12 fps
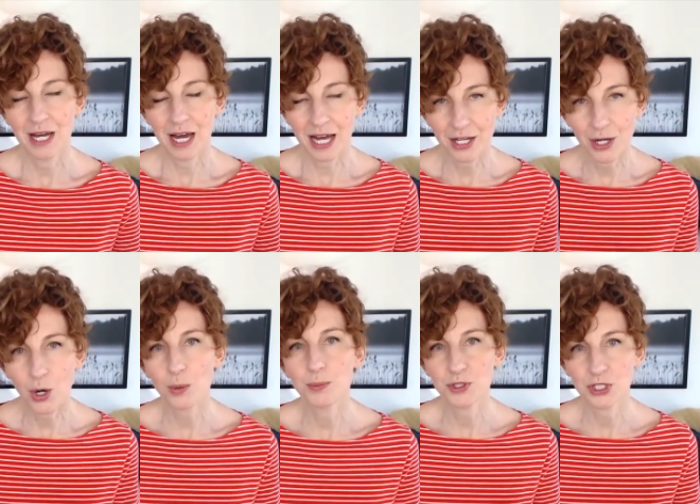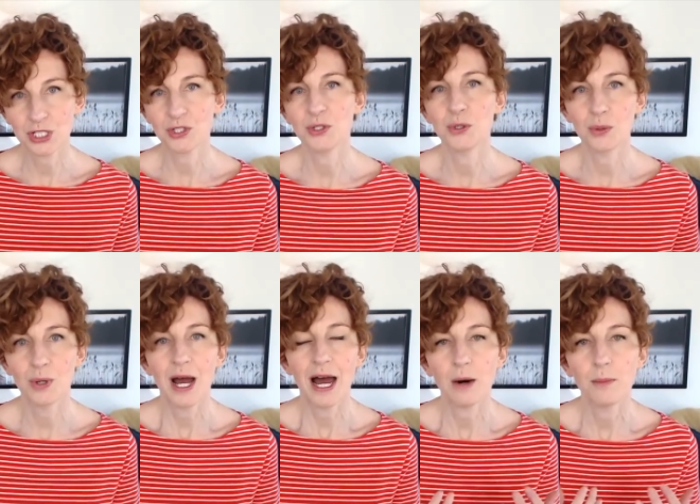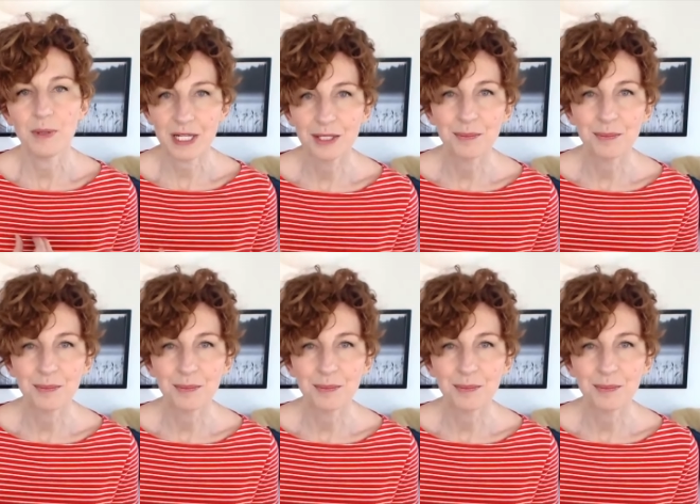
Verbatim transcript: I hope she knew how big